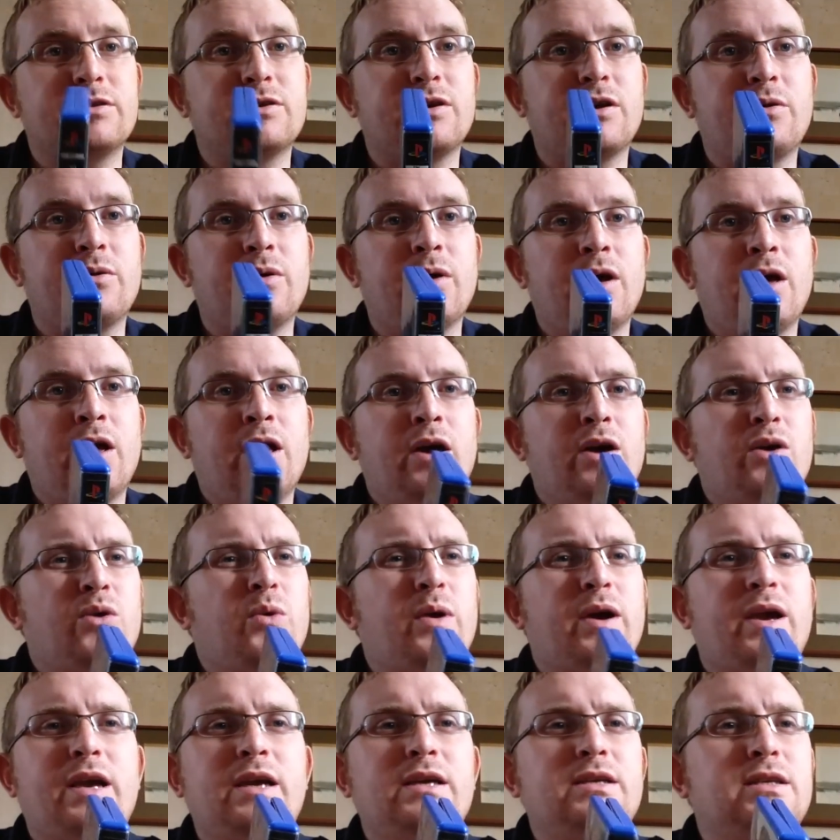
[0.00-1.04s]
So,
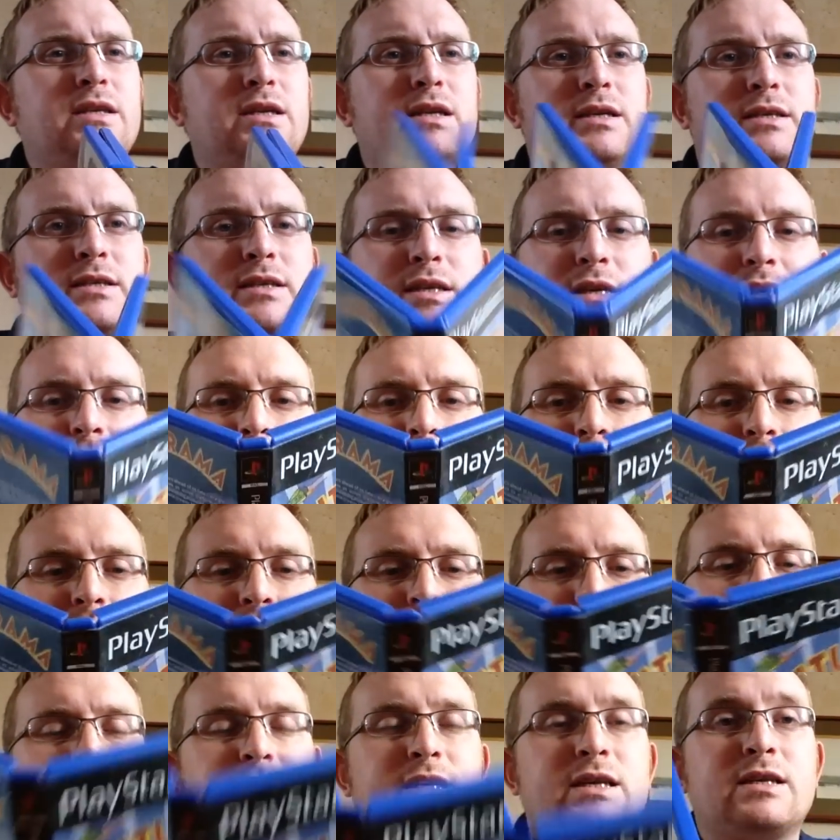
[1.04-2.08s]
quick, easy listing. It's an
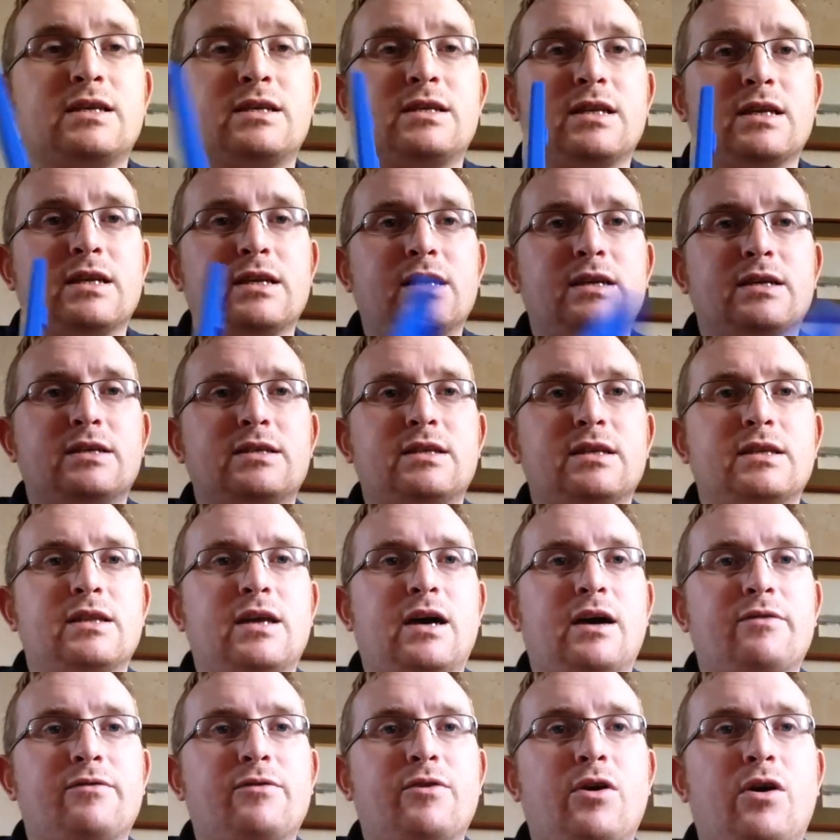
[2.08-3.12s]
existing listing that
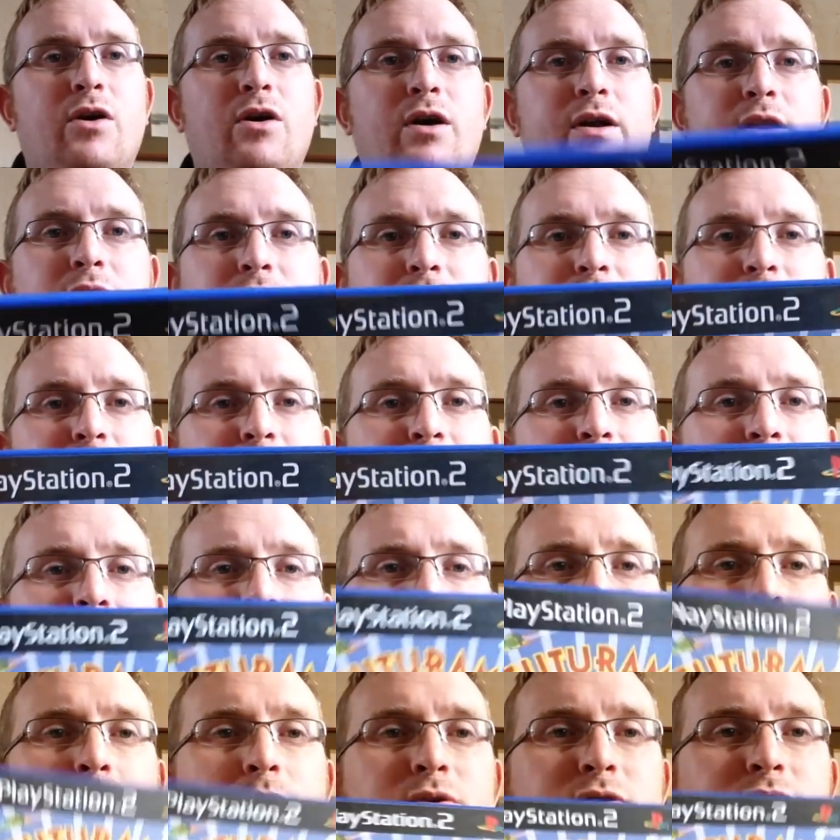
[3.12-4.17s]
I've got, and I'll just
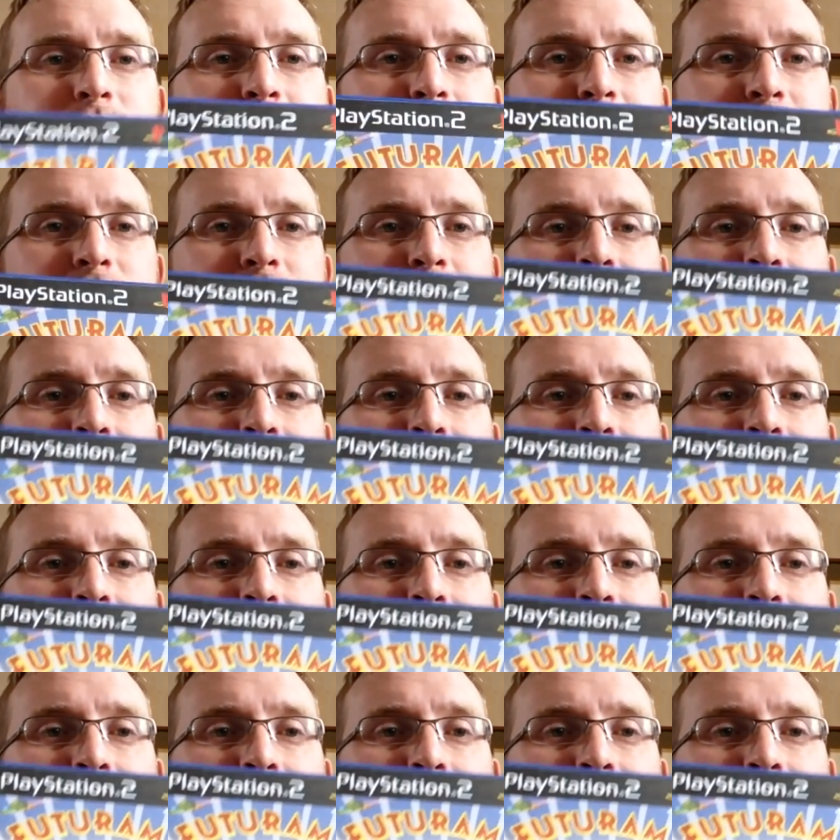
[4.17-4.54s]
add quantity